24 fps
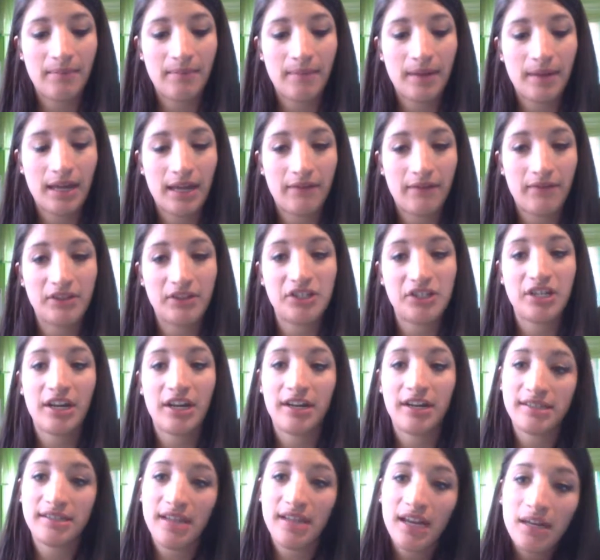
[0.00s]
and
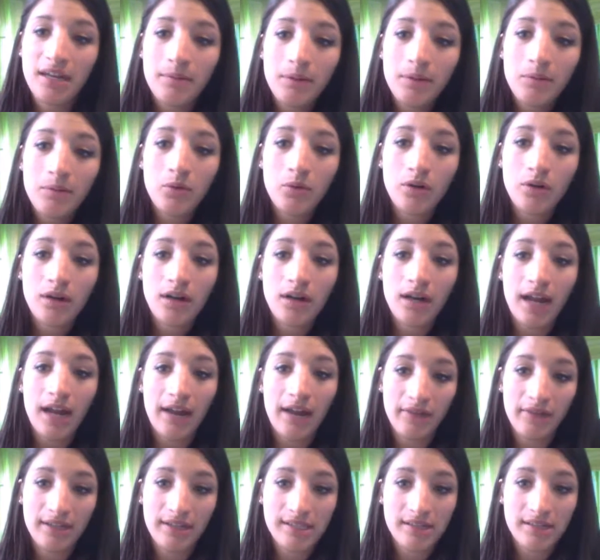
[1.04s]
vegetarians tend to be more at
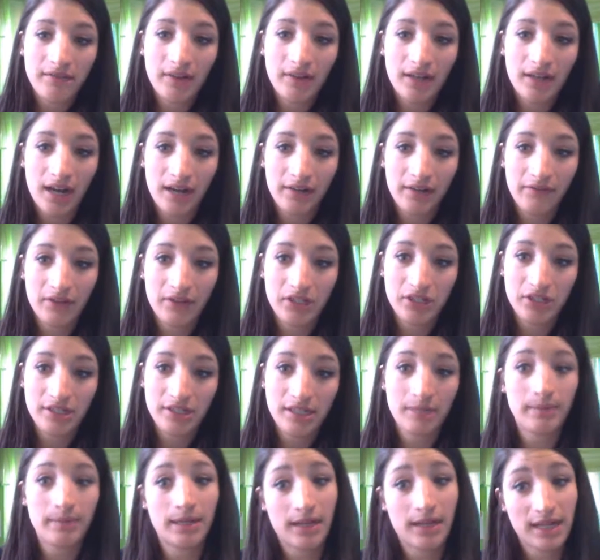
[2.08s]
risk for an iron deficiency
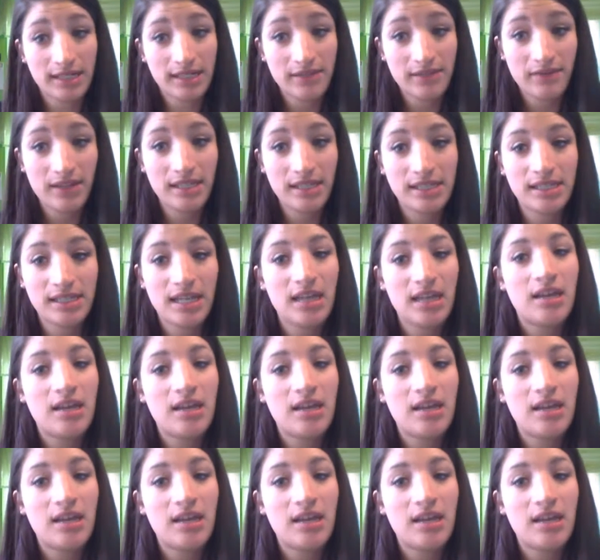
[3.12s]
because of this,